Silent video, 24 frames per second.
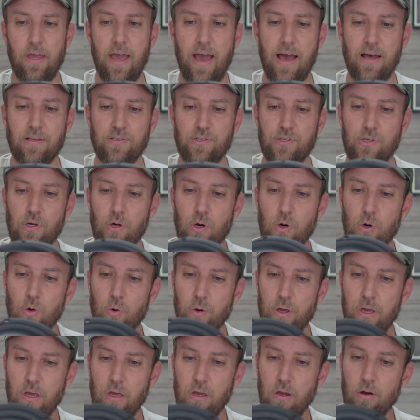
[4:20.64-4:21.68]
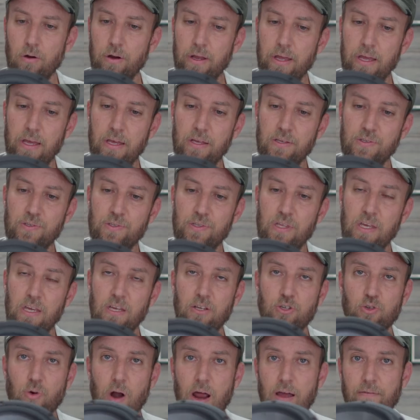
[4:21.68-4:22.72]
Yeah, so here is
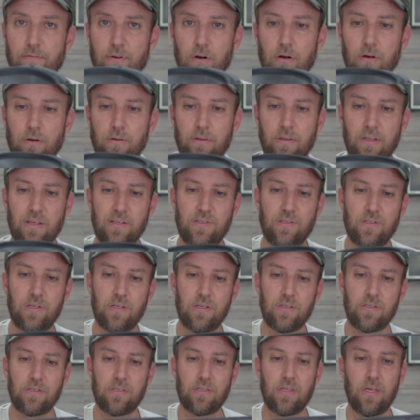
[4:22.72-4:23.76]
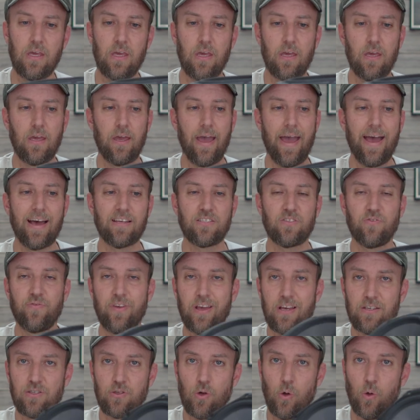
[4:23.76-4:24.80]
the driver. This is the
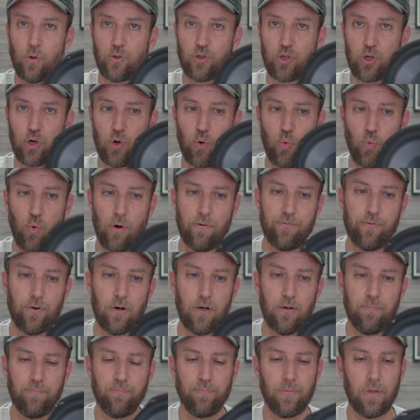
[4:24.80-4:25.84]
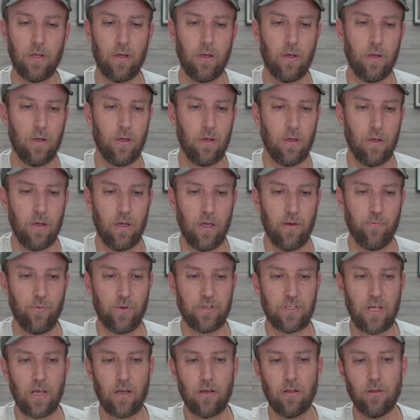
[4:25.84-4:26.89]
SVS Ultra woofer. If
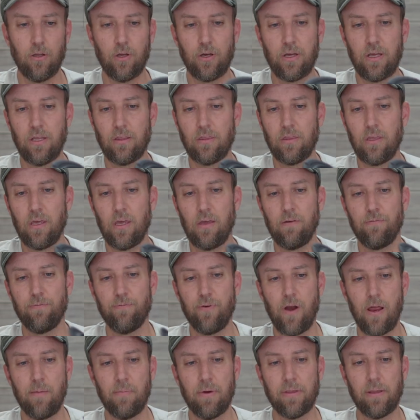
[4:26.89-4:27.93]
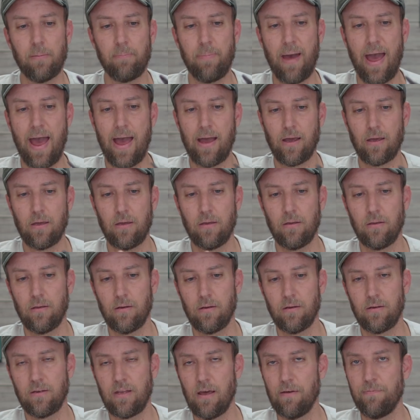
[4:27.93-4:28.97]
we take a look at the frame on the back,
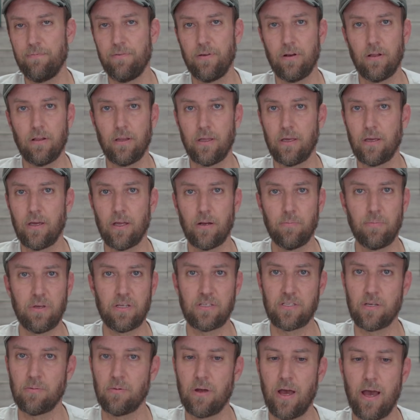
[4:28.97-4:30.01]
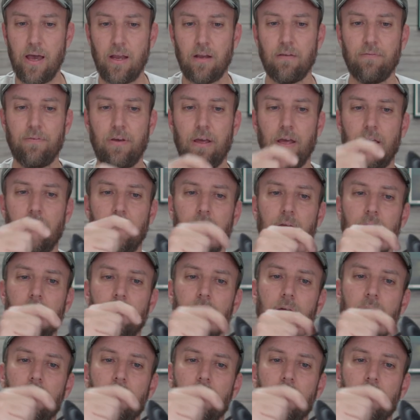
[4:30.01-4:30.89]
definitely gonna be some kind of a